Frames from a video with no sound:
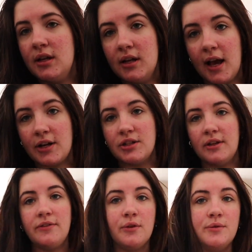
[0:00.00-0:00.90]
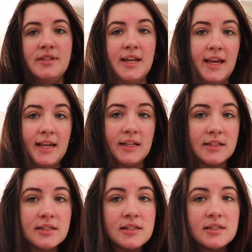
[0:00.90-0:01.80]
in actually a few
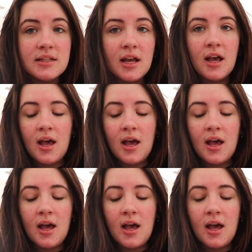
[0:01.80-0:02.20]
days.